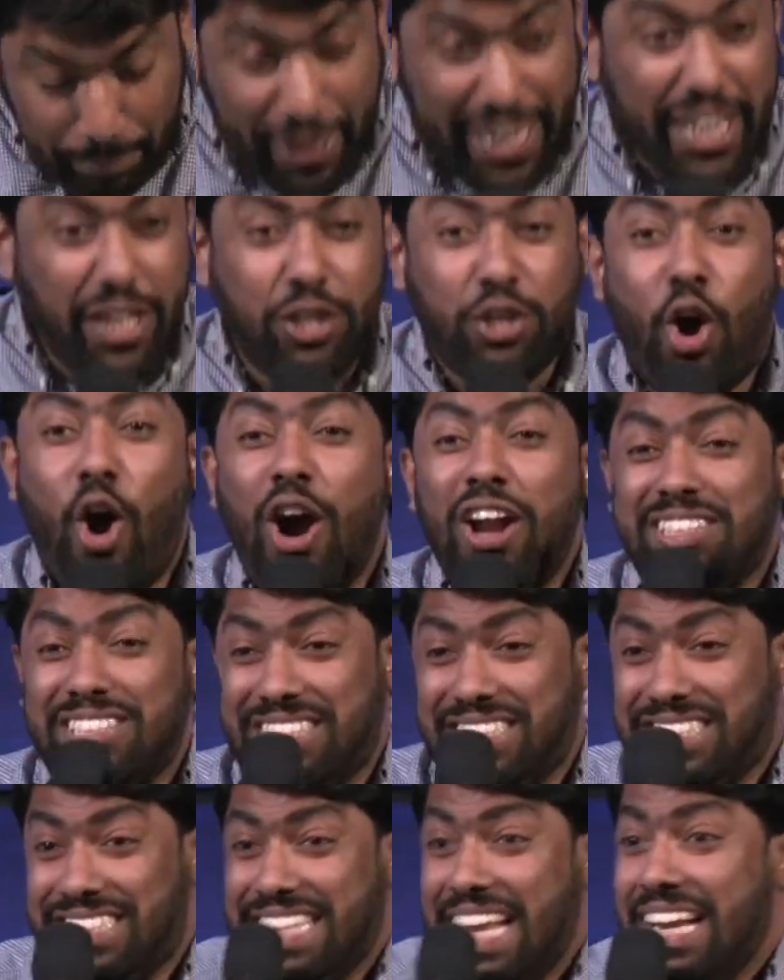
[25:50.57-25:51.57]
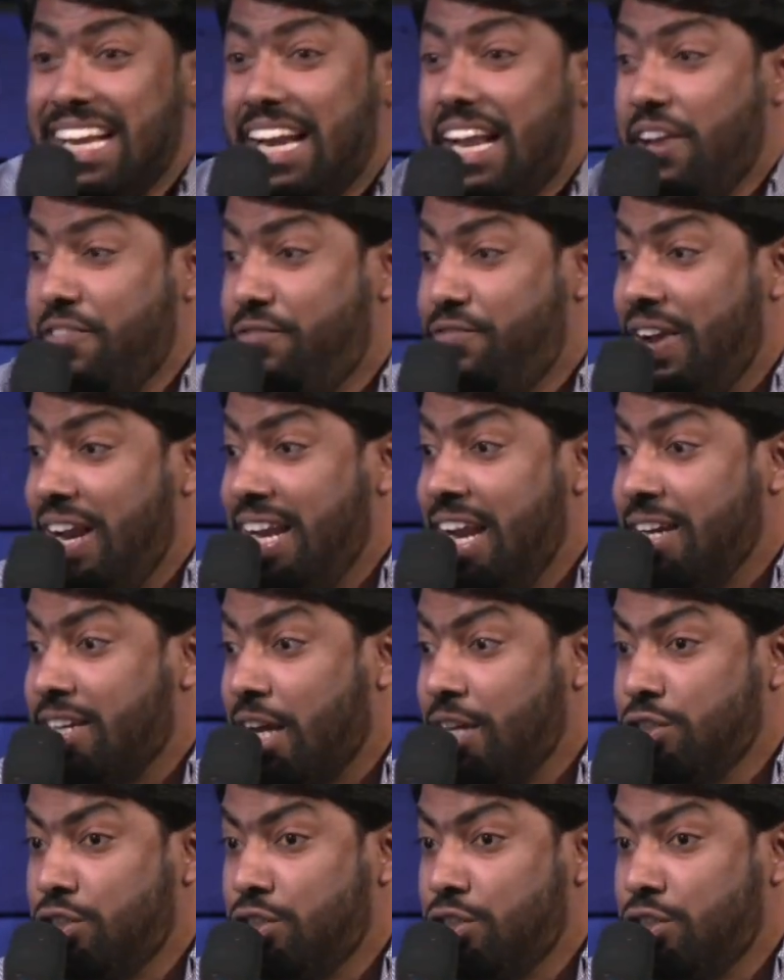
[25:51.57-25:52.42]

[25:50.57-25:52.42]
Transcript: Be constantly filled and